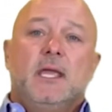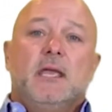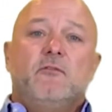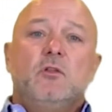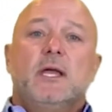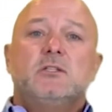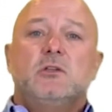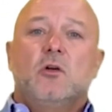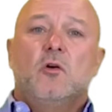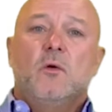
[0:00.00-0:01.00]
If you'd like
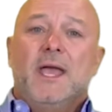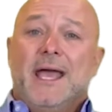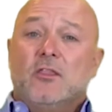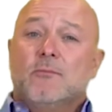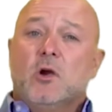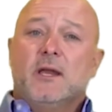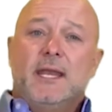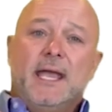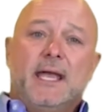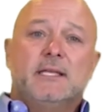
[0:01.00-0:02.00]
to know how the
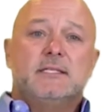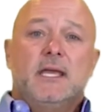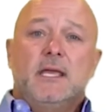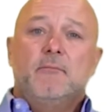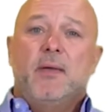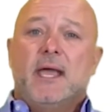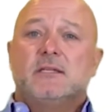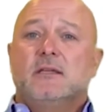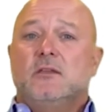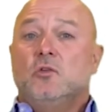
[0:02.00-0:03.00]
market has
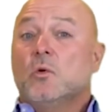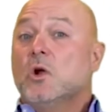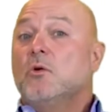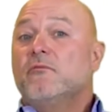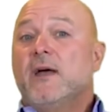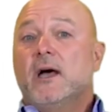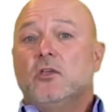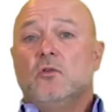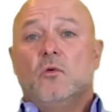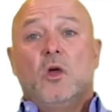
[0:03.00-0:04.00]
impacted your home
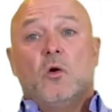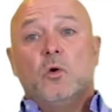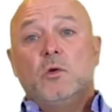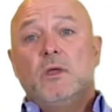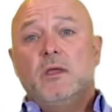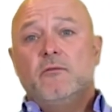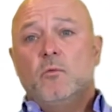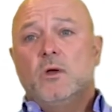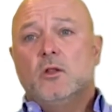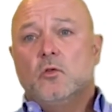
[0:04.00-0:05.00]
value, or you
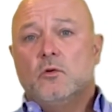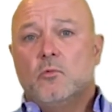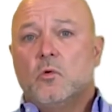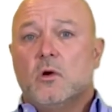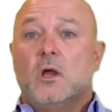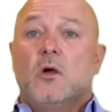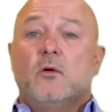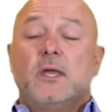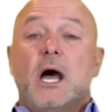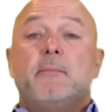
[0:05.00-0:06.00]
even want to learn more
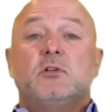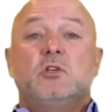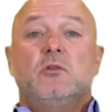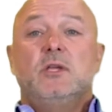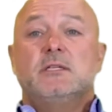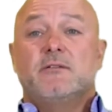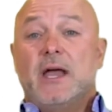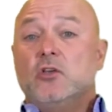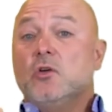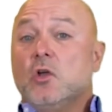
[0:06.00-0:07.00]
on the opportunities of
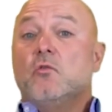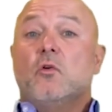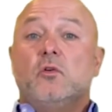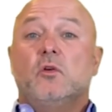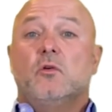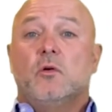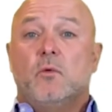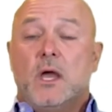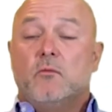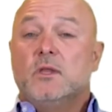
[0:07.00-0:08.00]
how you can grow
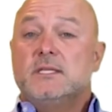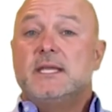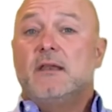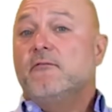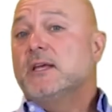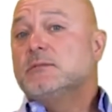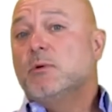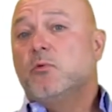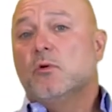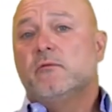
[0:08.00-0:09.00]
your real estate
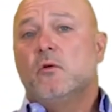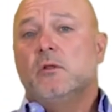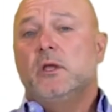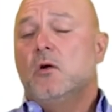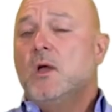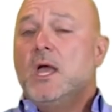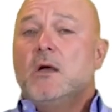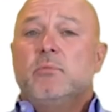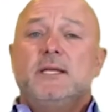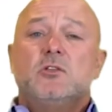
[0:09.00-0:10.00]
investment portfolio,
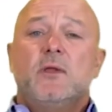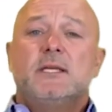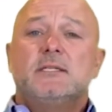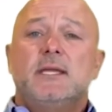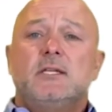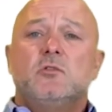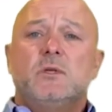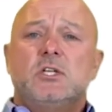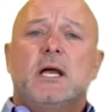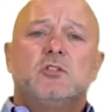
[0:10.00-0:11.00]
please don't hesitate to
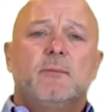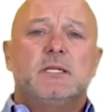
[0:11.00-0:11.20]
reach out to